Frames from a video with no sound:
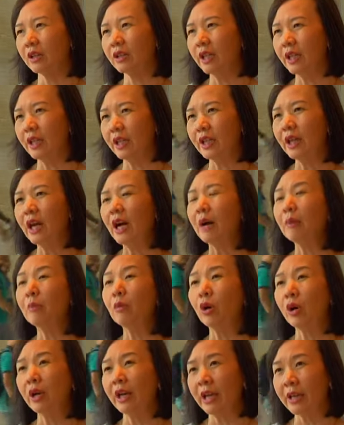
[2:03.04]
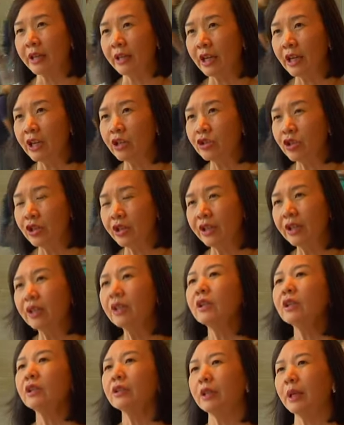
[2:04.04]
They are more engaging,
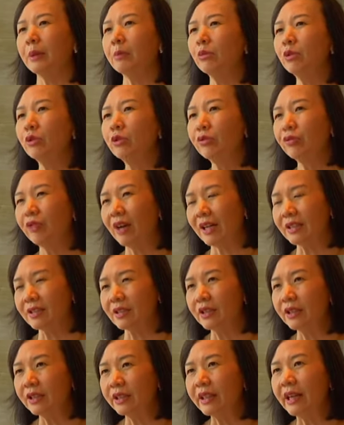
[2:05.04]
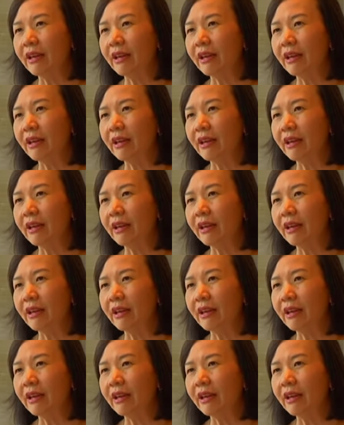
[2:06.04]
they move faster in